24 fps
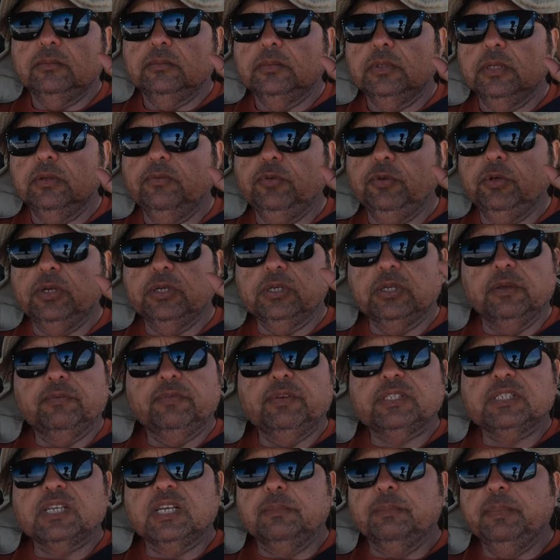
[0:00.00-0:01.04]
if
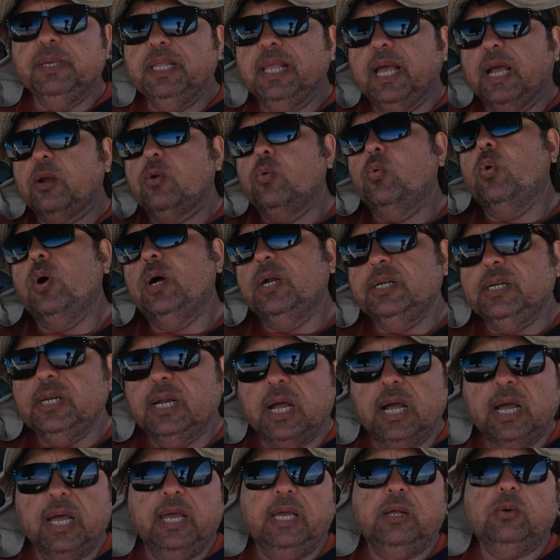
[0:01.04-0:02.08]
it's gonna be like
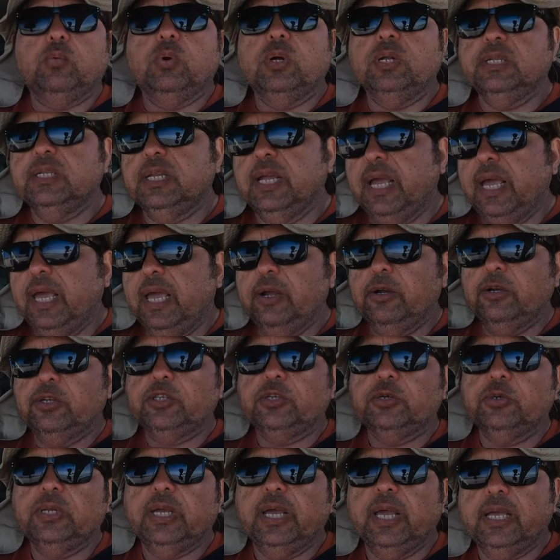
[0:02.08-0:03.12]
one day or
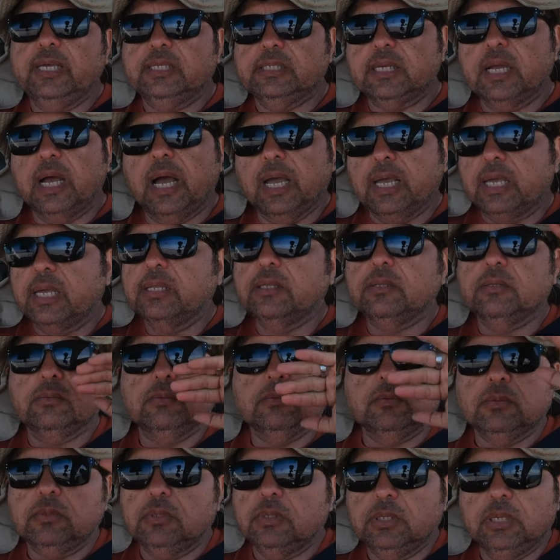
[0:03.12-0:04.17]
2 days, I
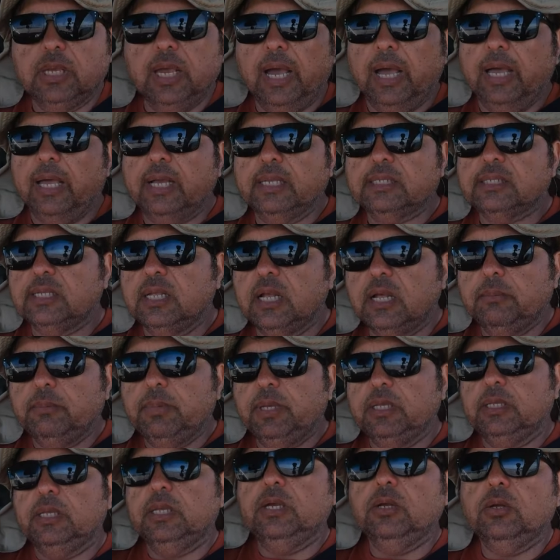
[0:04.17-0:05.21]
can, yeah, that's not a
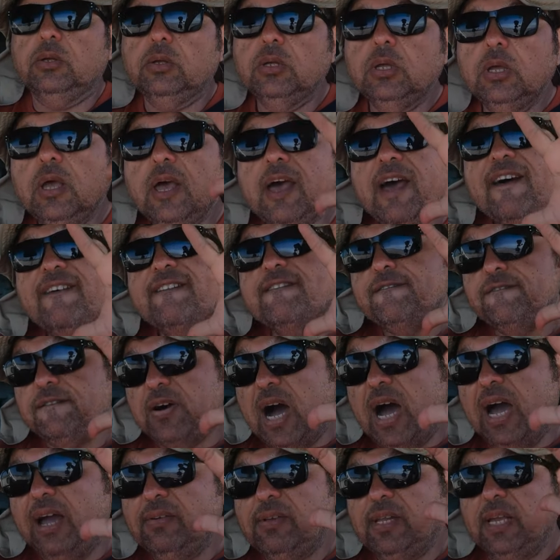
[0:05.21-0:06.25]
big deal.
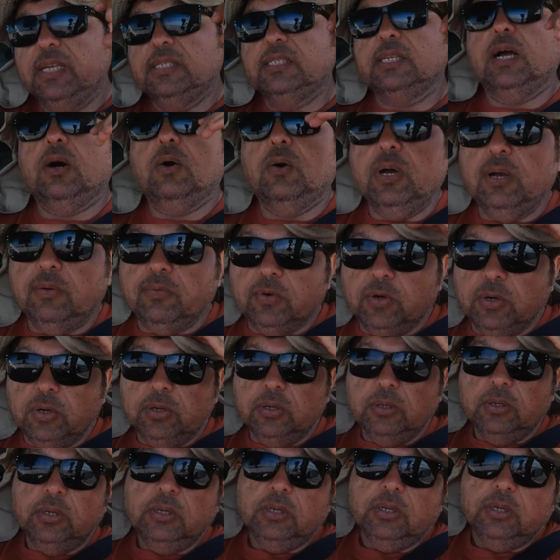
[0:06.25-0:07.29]
5 days,
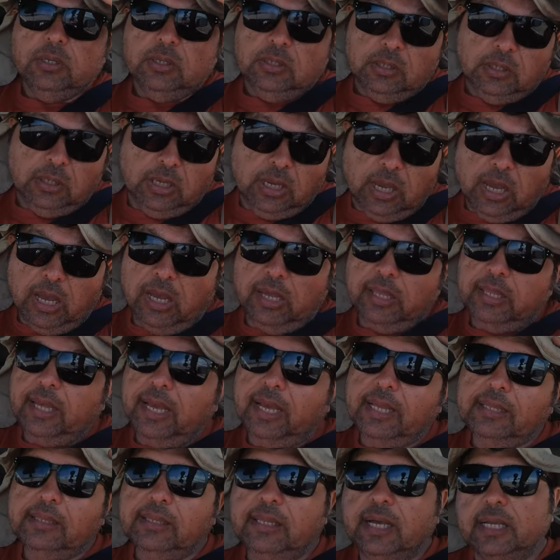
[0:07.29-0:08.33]
however,
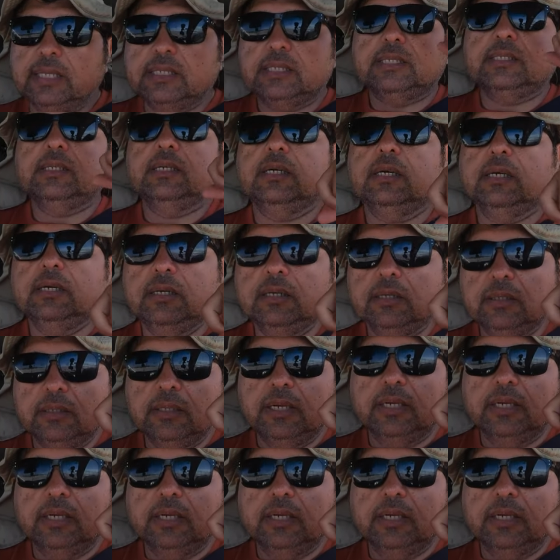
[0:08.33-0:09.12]
yeah, that's a